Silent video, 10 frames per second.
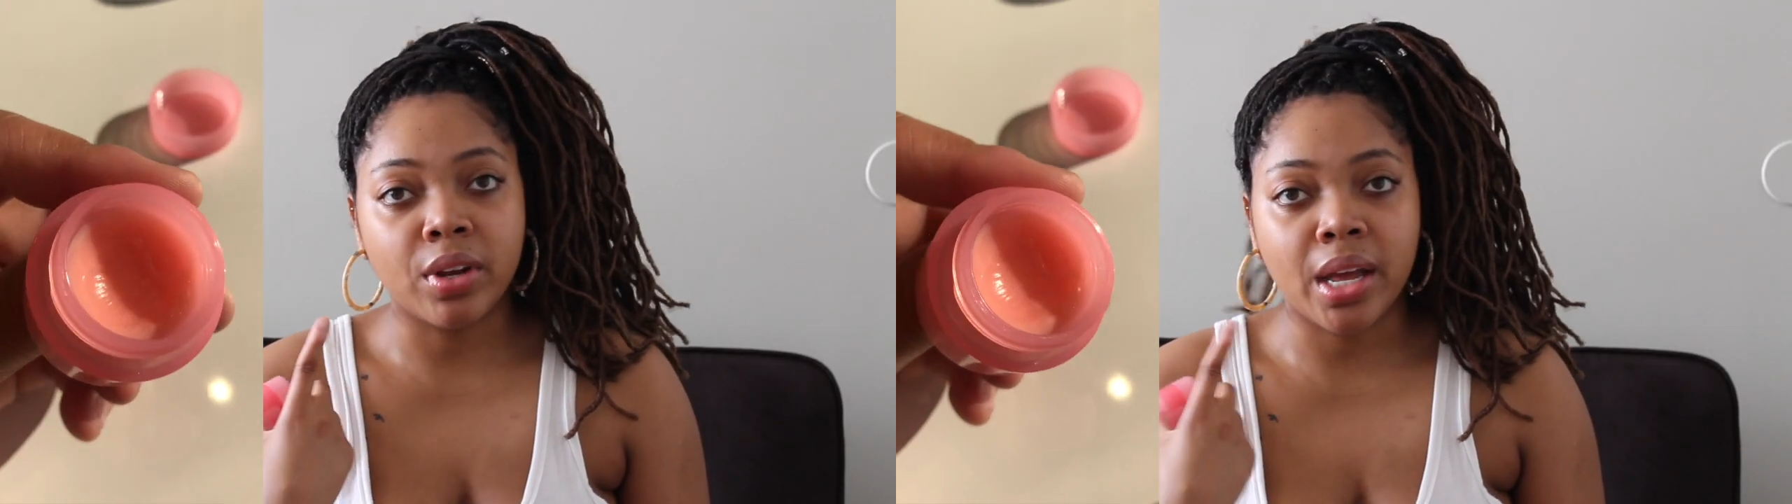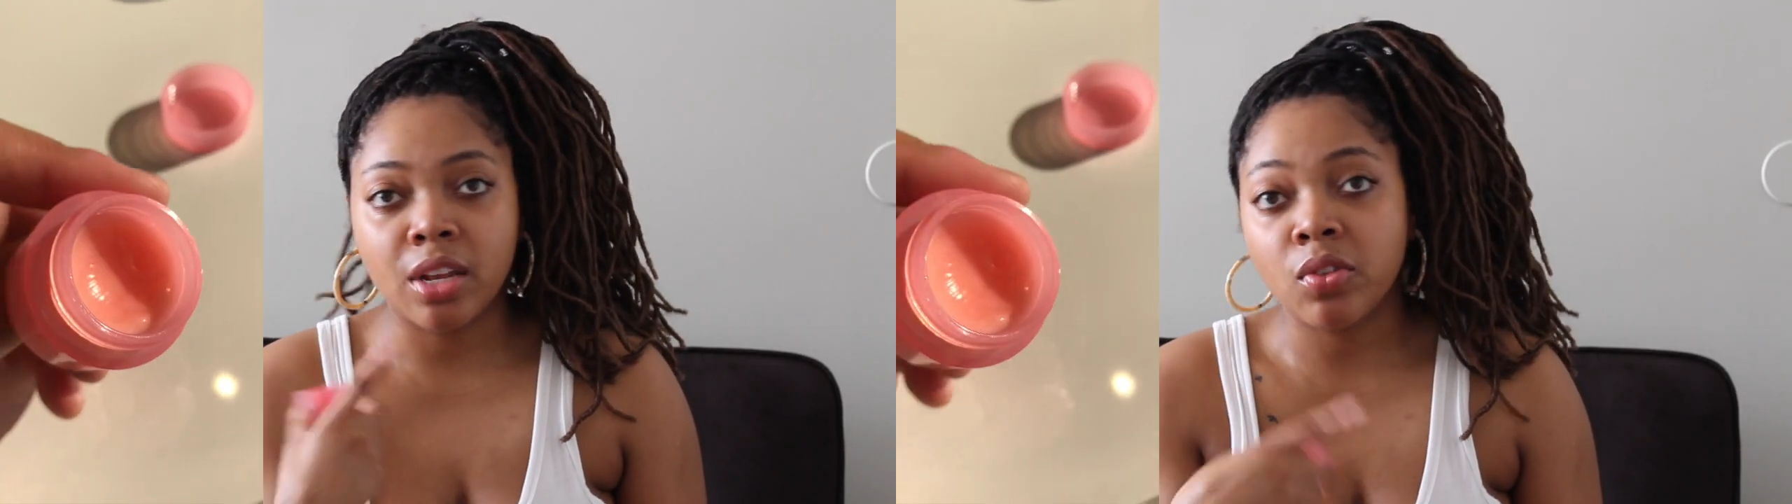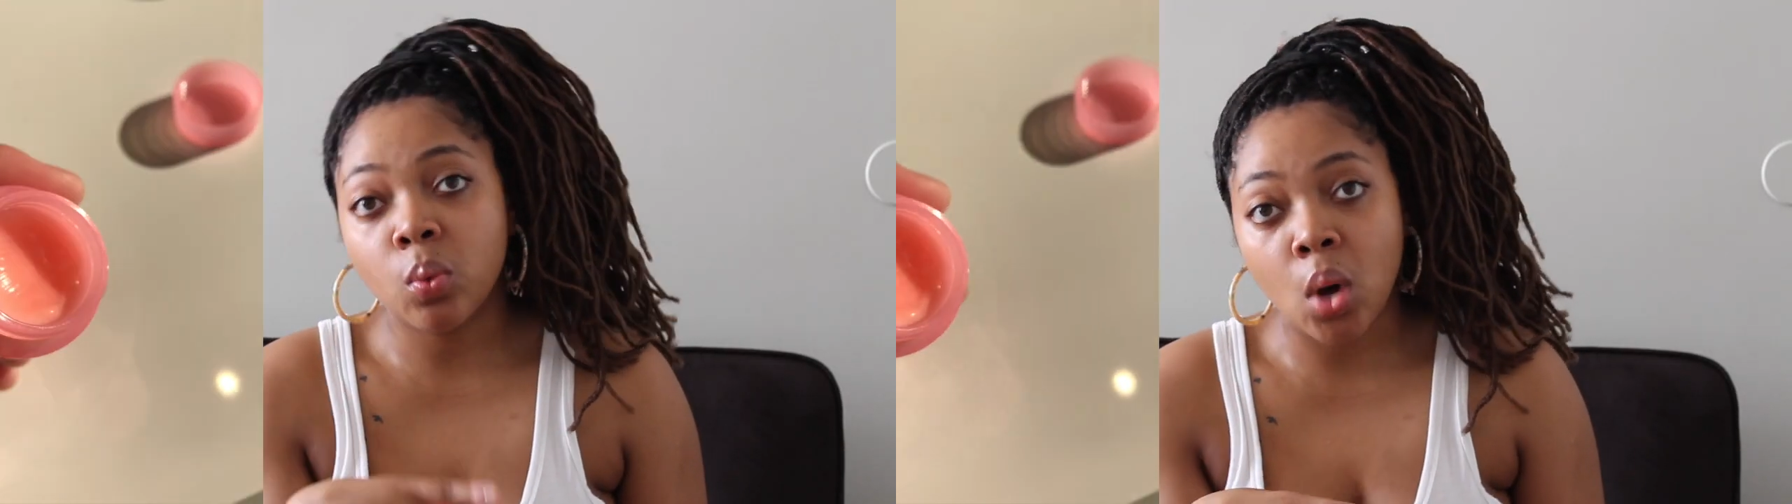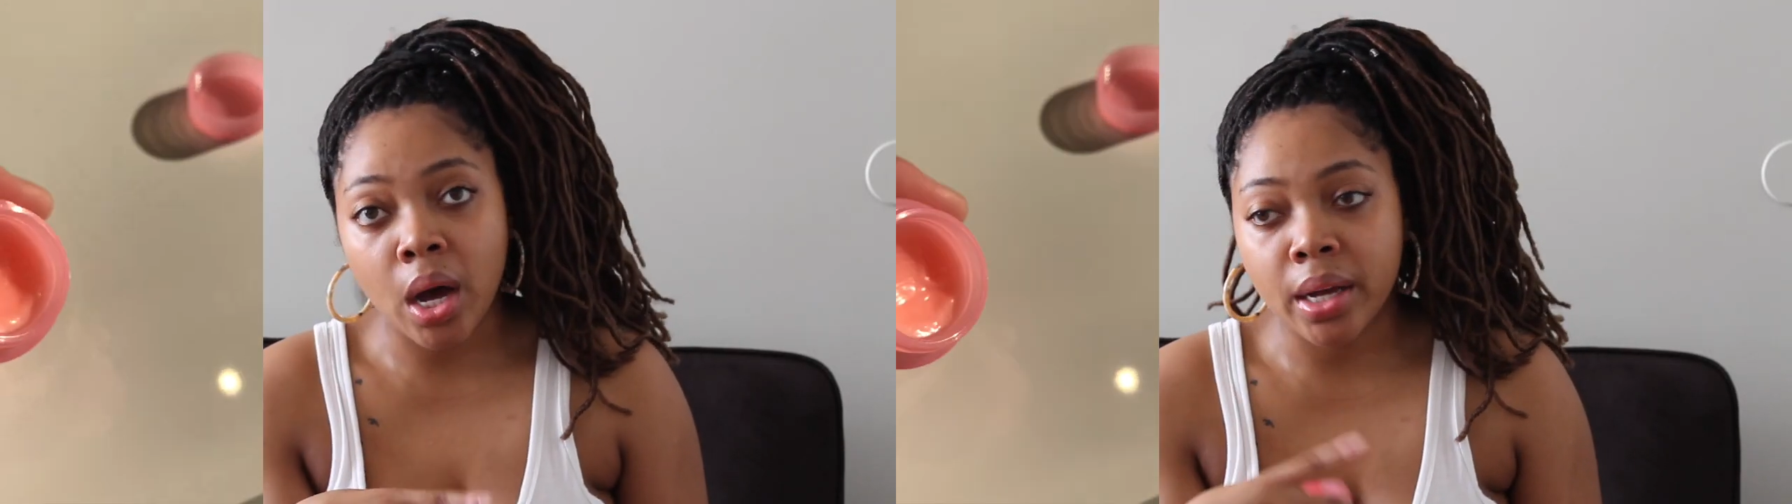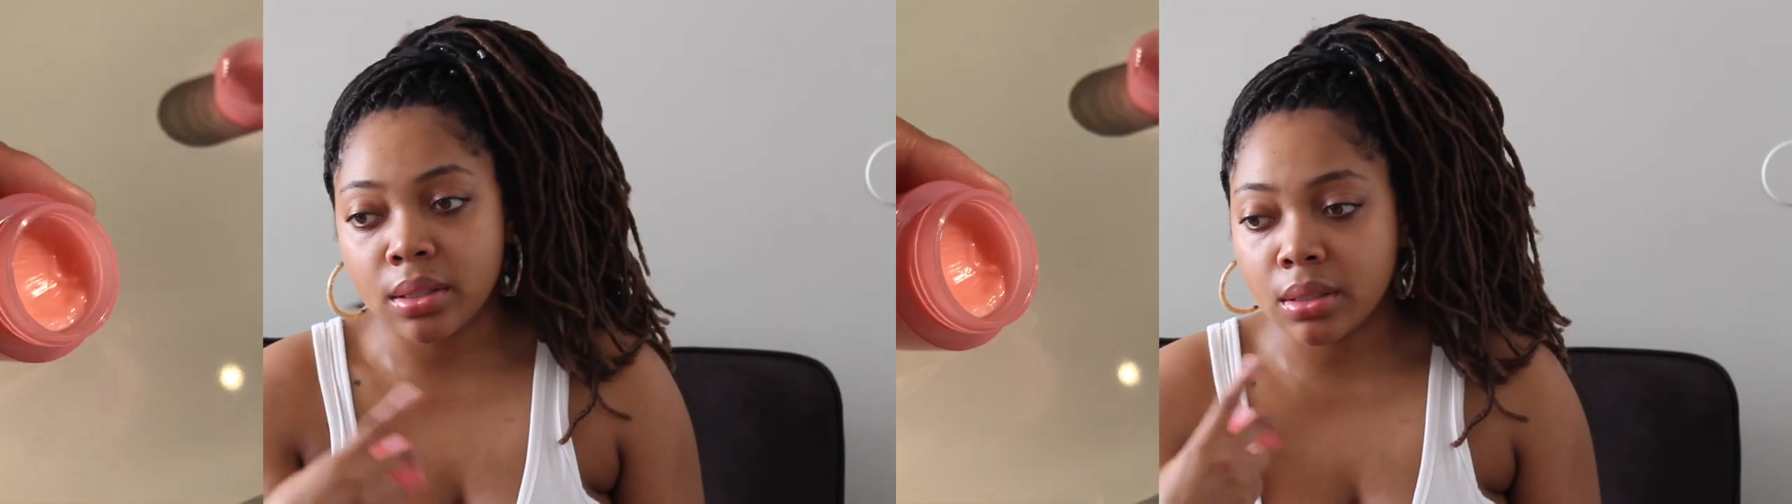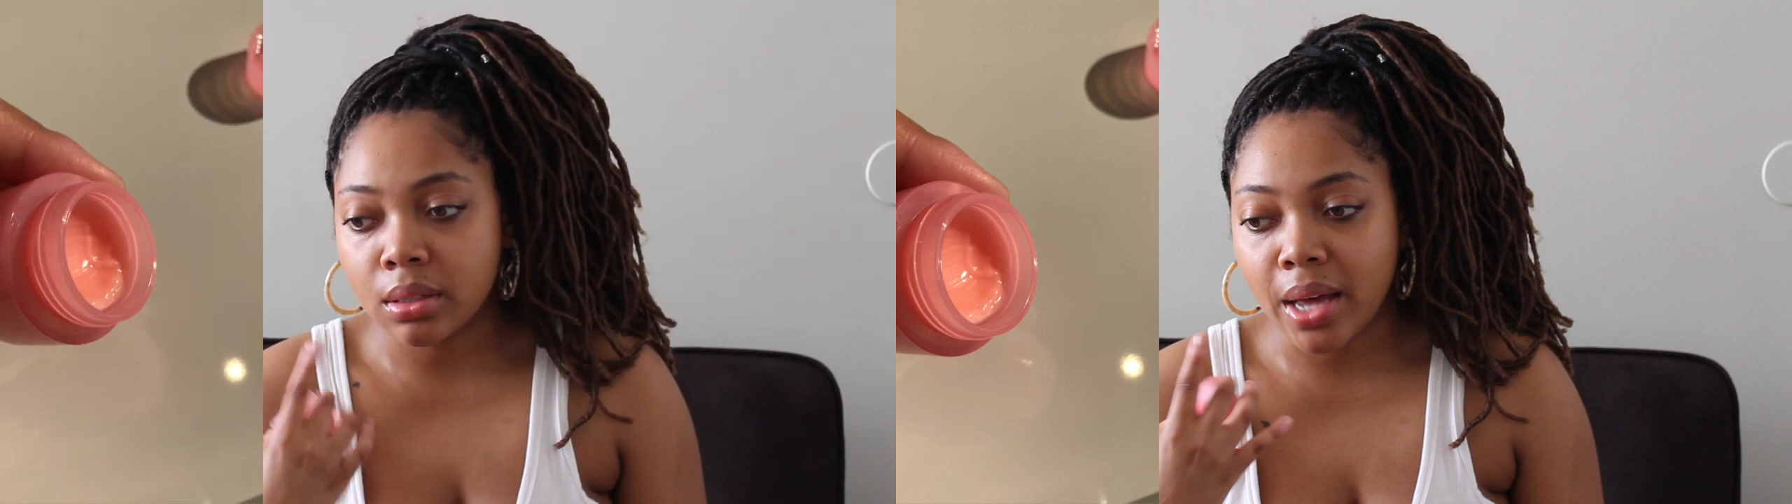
night if you want.